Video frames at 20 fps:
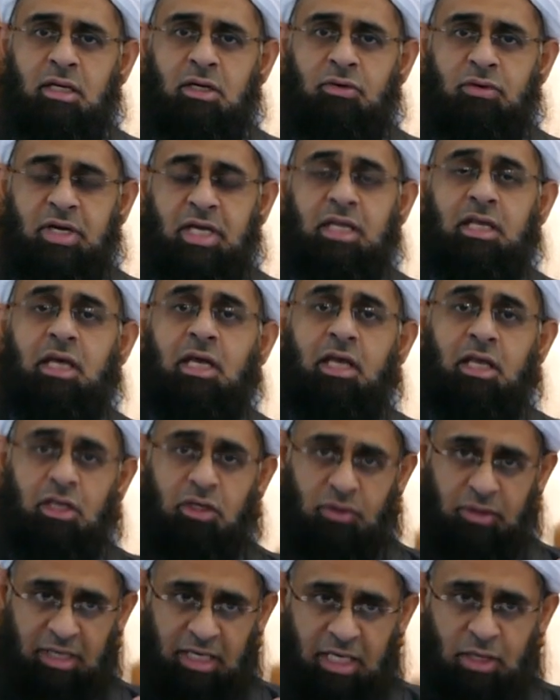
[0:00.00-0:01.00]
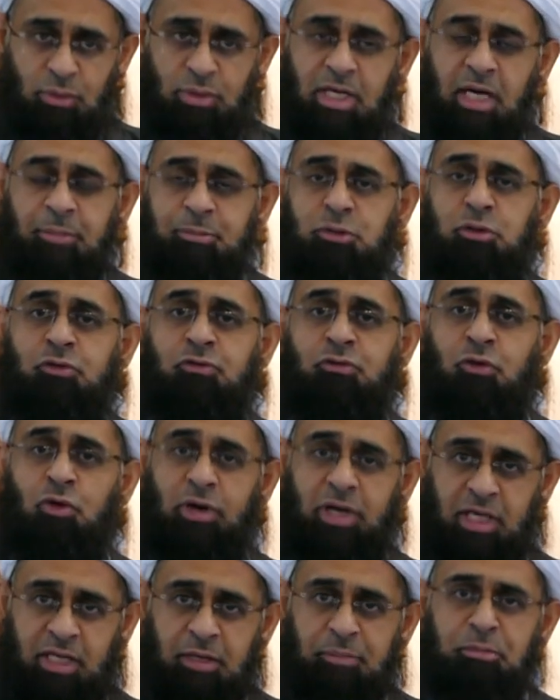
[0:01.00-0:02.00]
right? You're allowed up to four
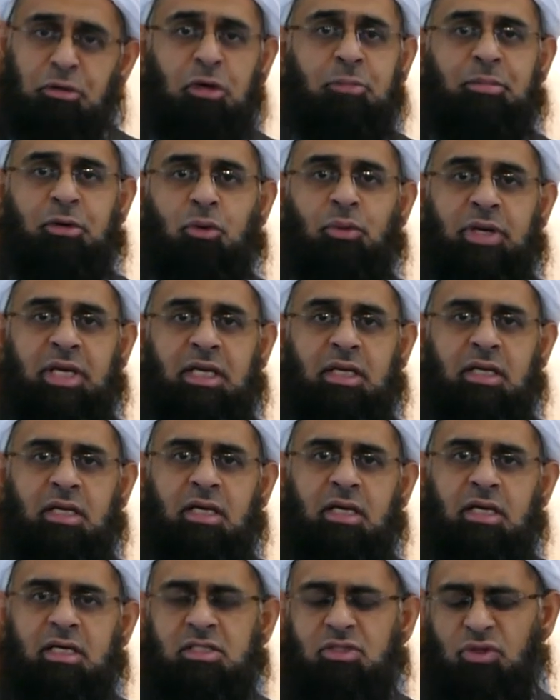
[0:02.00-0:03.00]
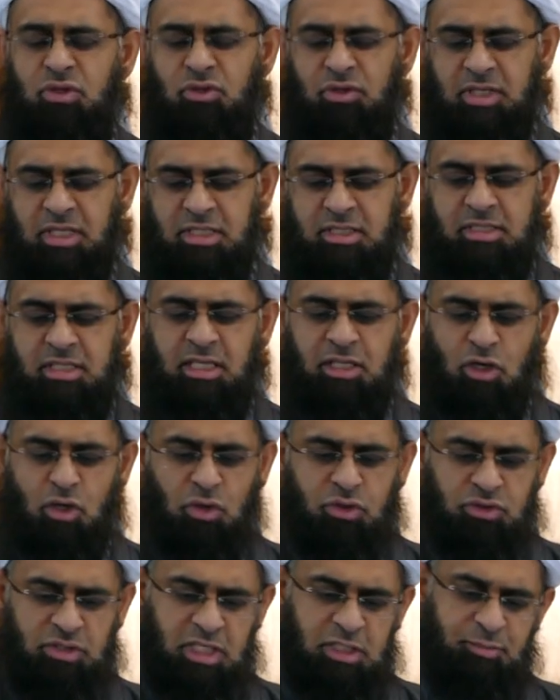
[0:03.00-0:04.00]
in a proper way. So you can see the
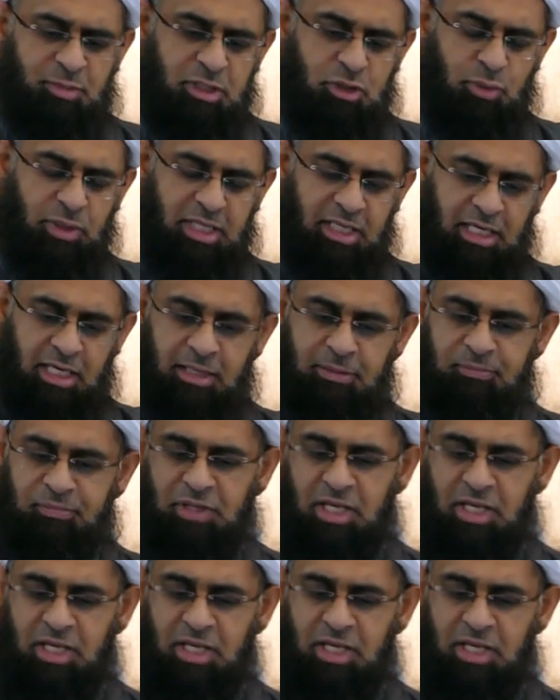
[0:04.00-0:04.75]
contrast between that.